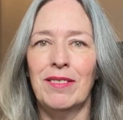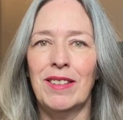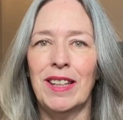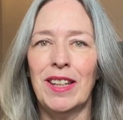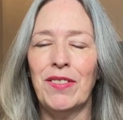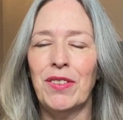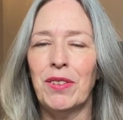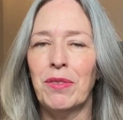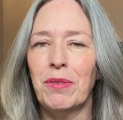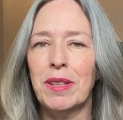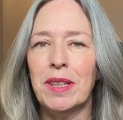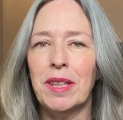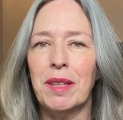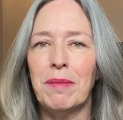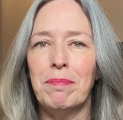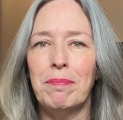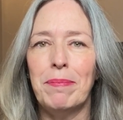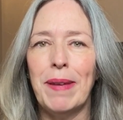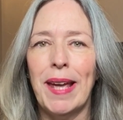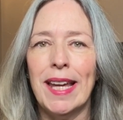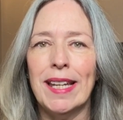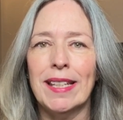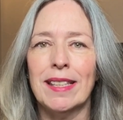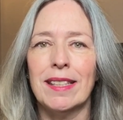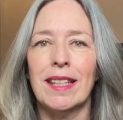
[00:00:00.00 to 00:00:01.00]
even with the
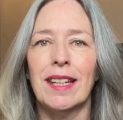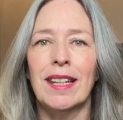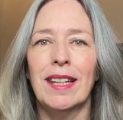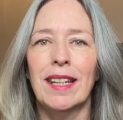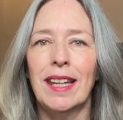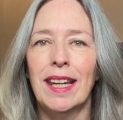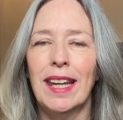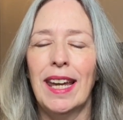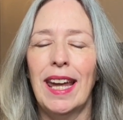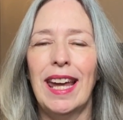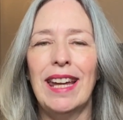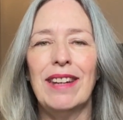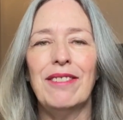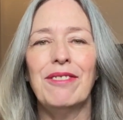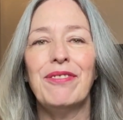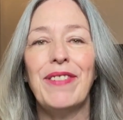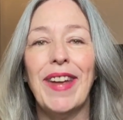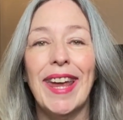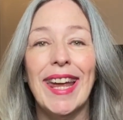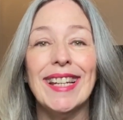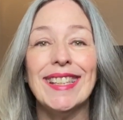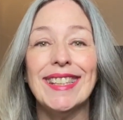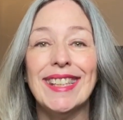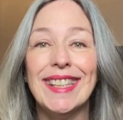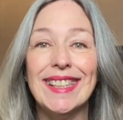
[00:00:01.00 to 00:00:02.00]
best and
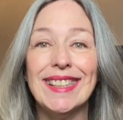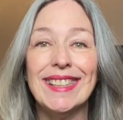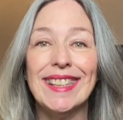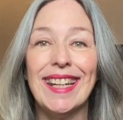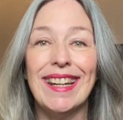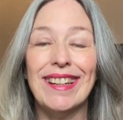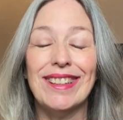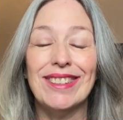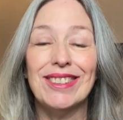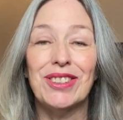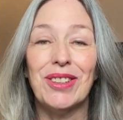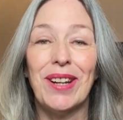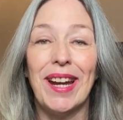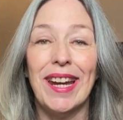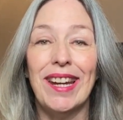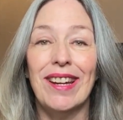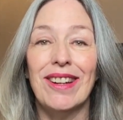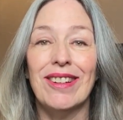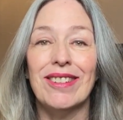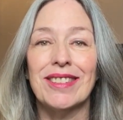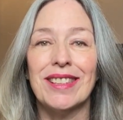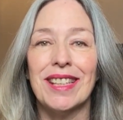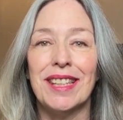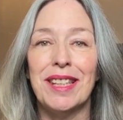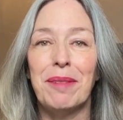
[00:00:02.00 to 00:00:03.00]
fanciest hair
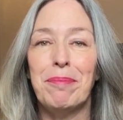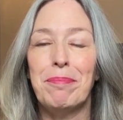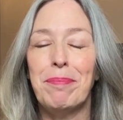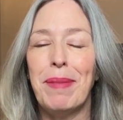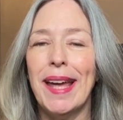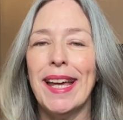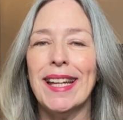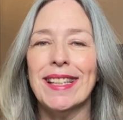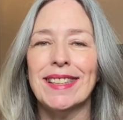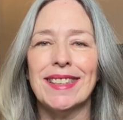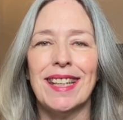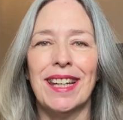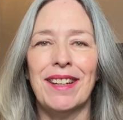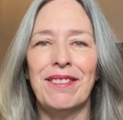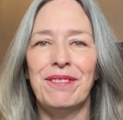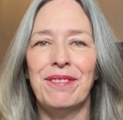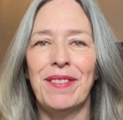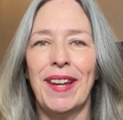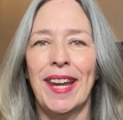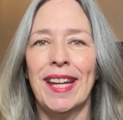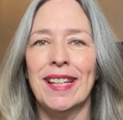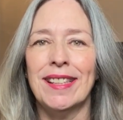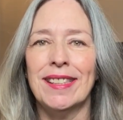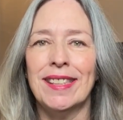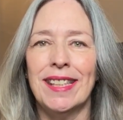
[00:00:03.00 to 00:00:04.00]
dryers and the best and
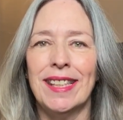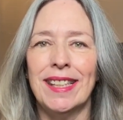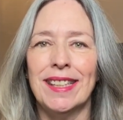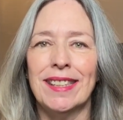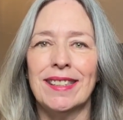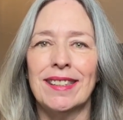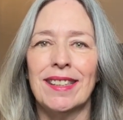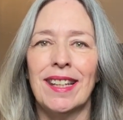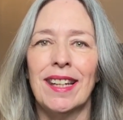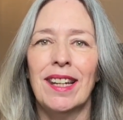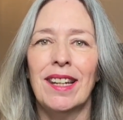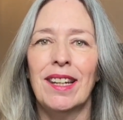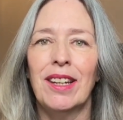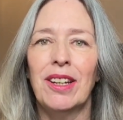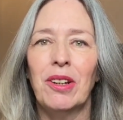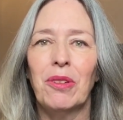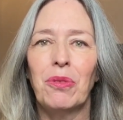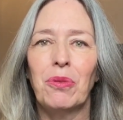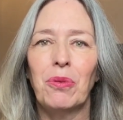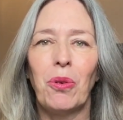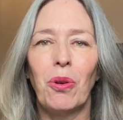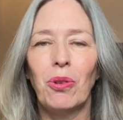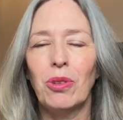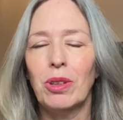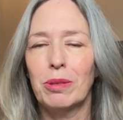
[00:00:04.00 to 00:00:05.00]
fanciest
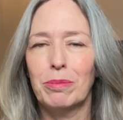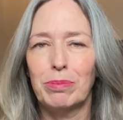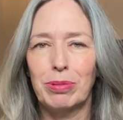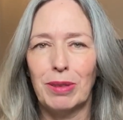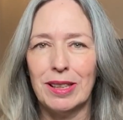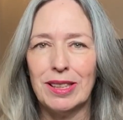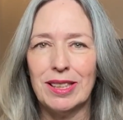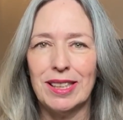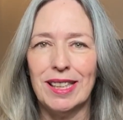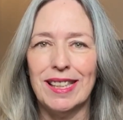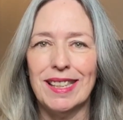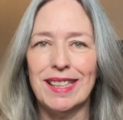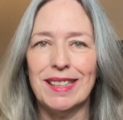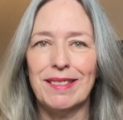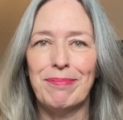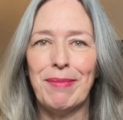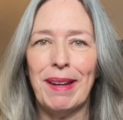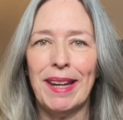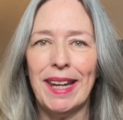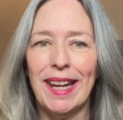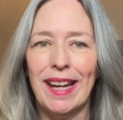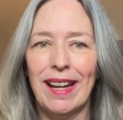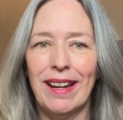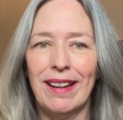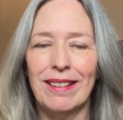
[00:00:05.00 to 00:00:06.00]
roller brushes. My
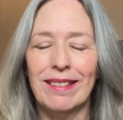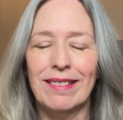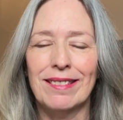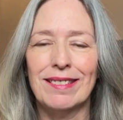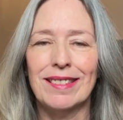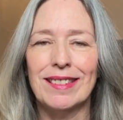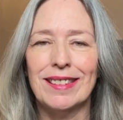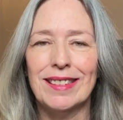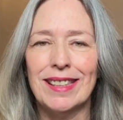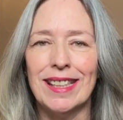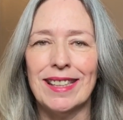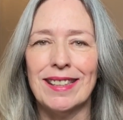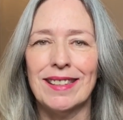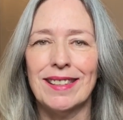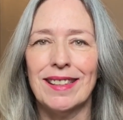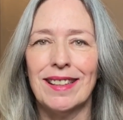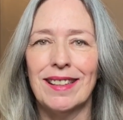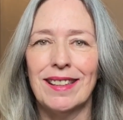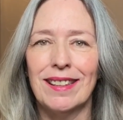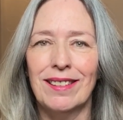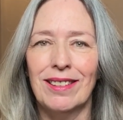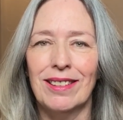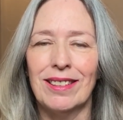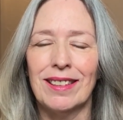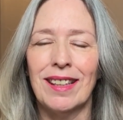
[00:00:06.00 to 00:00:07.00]
hair just
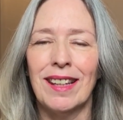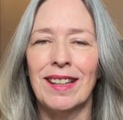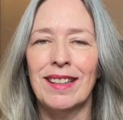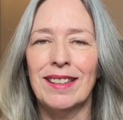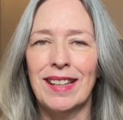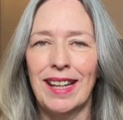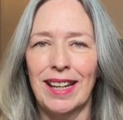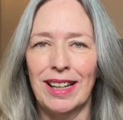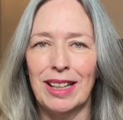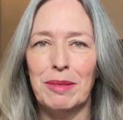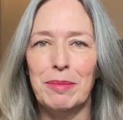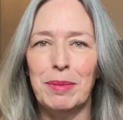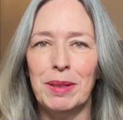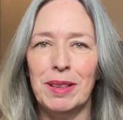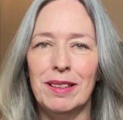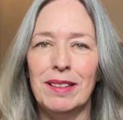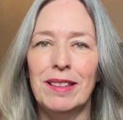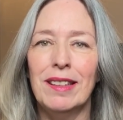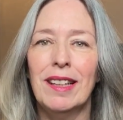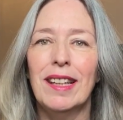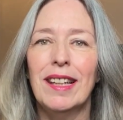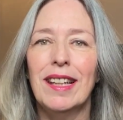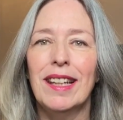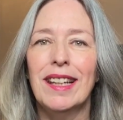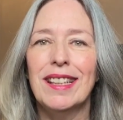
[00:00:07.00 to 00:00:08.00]
looked terrible.
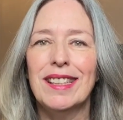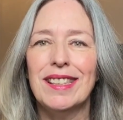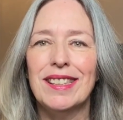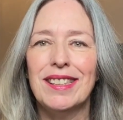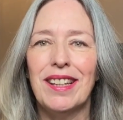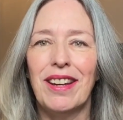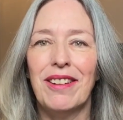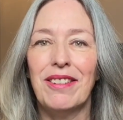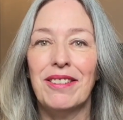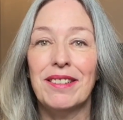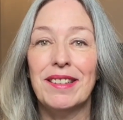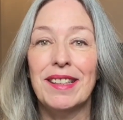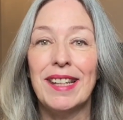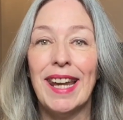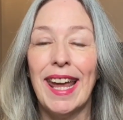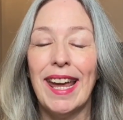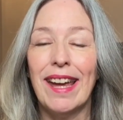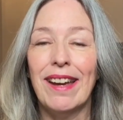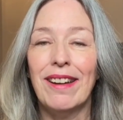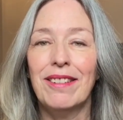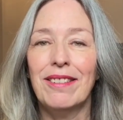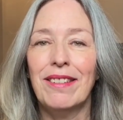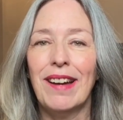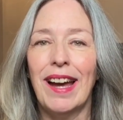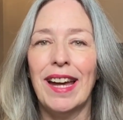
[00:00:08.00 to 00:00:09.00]
So
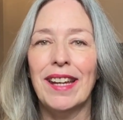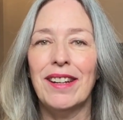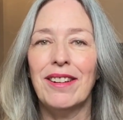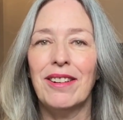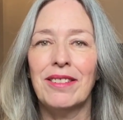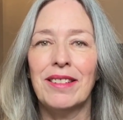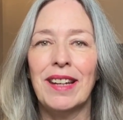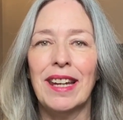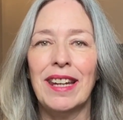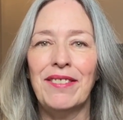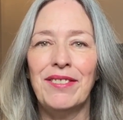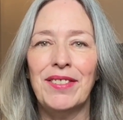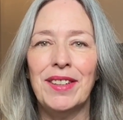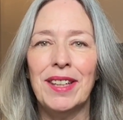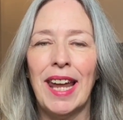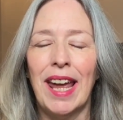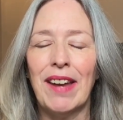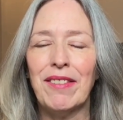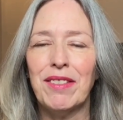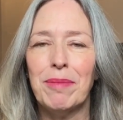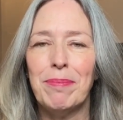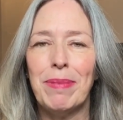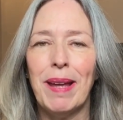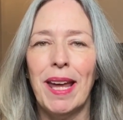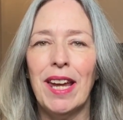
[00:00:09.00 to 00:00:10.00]
now I don't even have
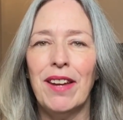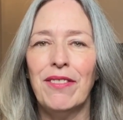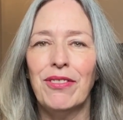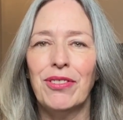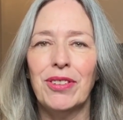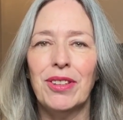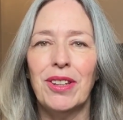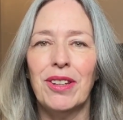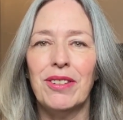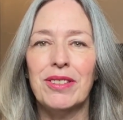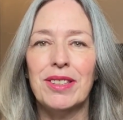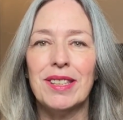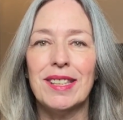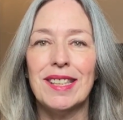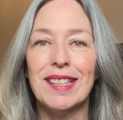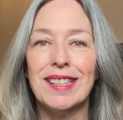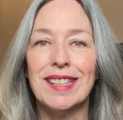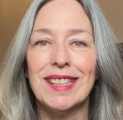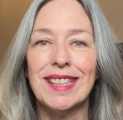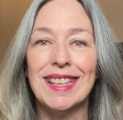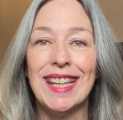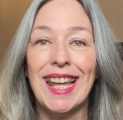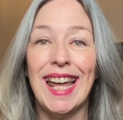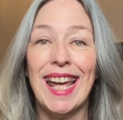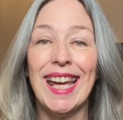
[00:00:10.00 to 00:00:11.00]
to pay for those
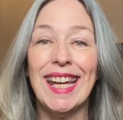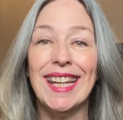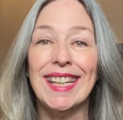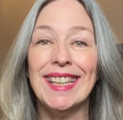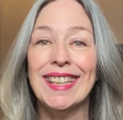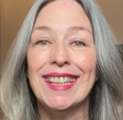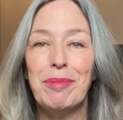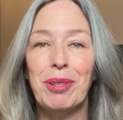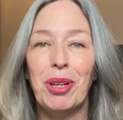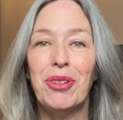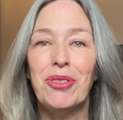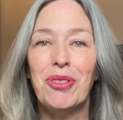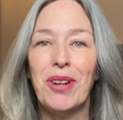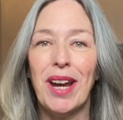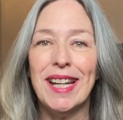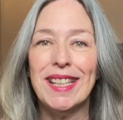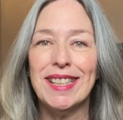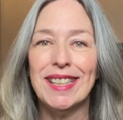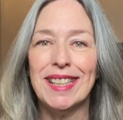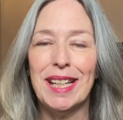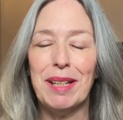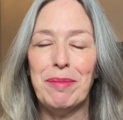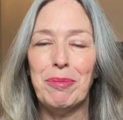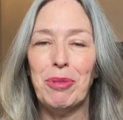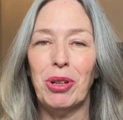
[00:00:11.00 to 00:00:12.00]
salon blow dries
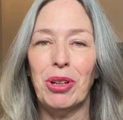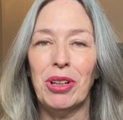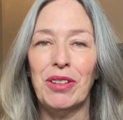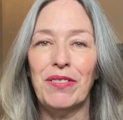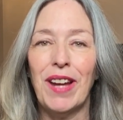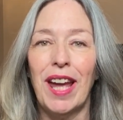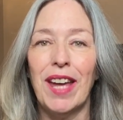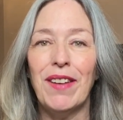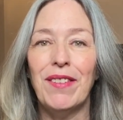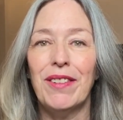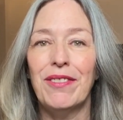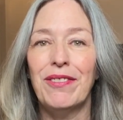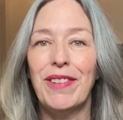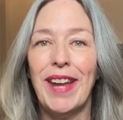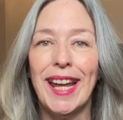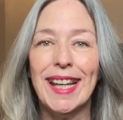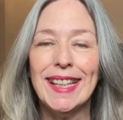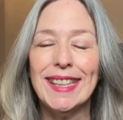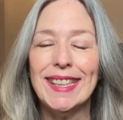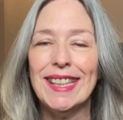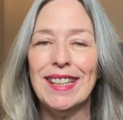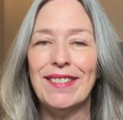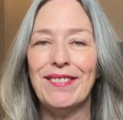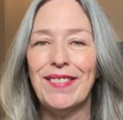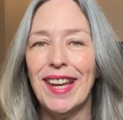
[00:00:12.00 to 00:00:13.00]
anymore. If I have a
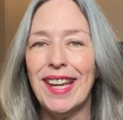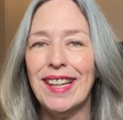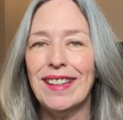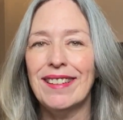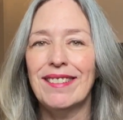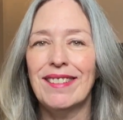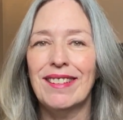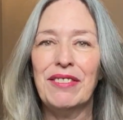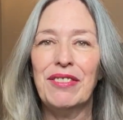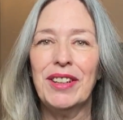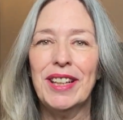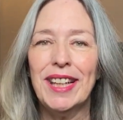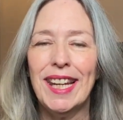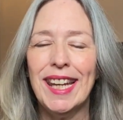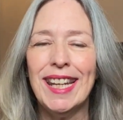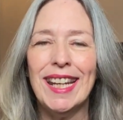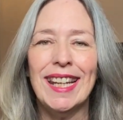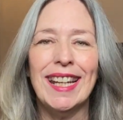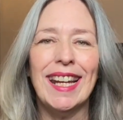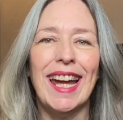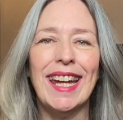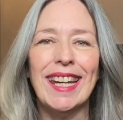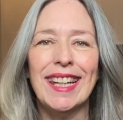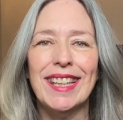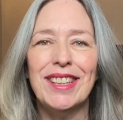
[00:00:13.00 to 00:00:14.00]
fancy event, forget
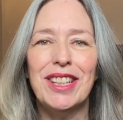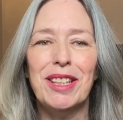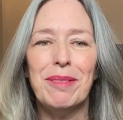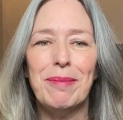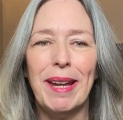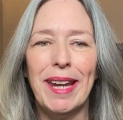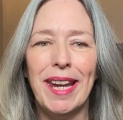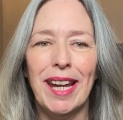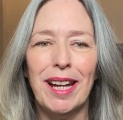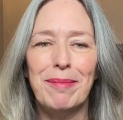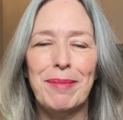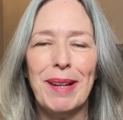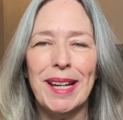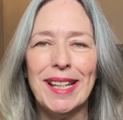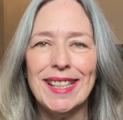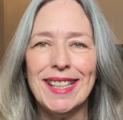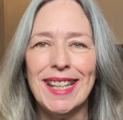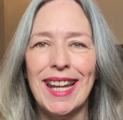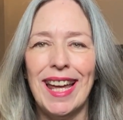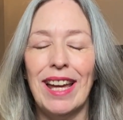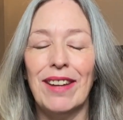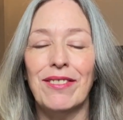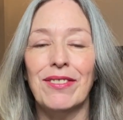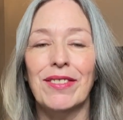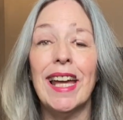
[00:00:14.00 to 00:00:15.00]
it. I can do my hair
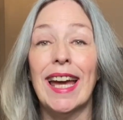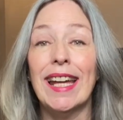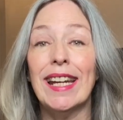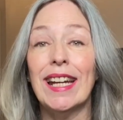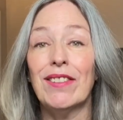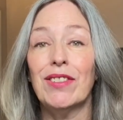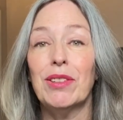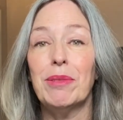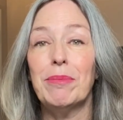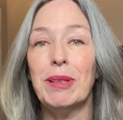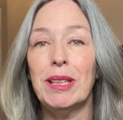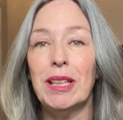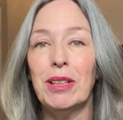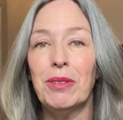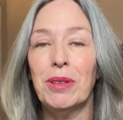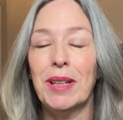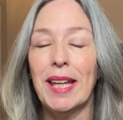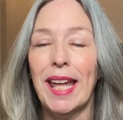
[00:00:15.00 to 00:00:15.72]
myself. Not everybody will